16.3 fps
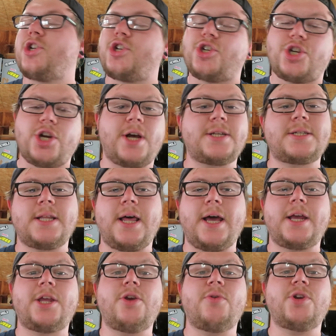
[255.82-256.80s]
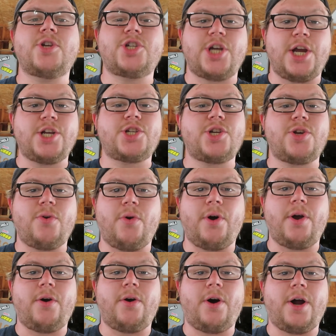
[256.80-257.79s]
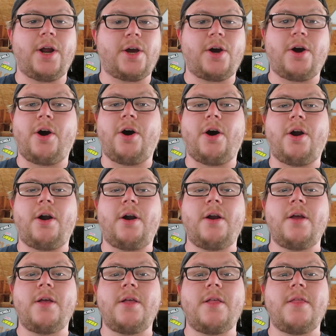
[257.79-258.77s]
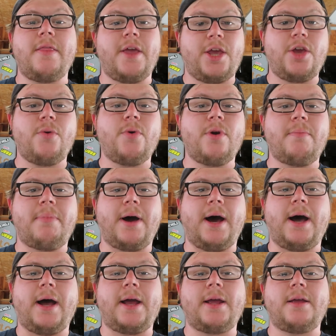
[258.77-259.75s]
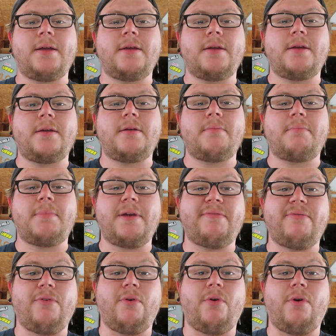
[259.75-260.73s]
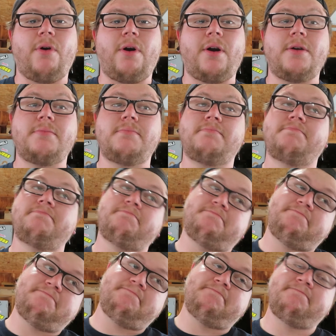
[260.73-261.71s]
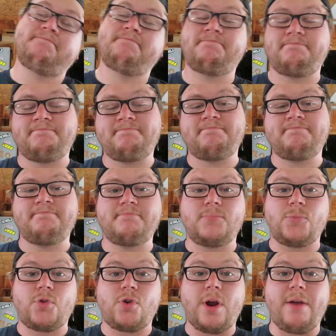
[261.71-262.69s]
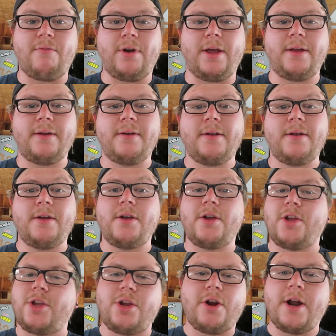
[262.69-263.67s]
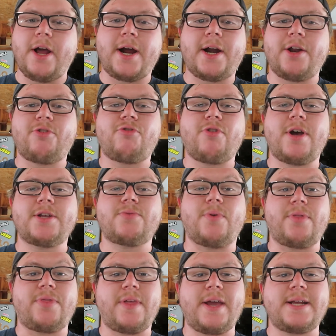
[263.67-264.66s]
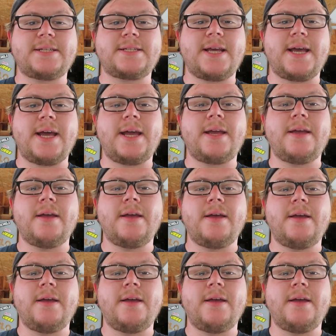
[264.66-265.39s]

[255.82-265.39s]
just like you would change the oil on a car that you would buy before driving it. You're not going to trust what they say,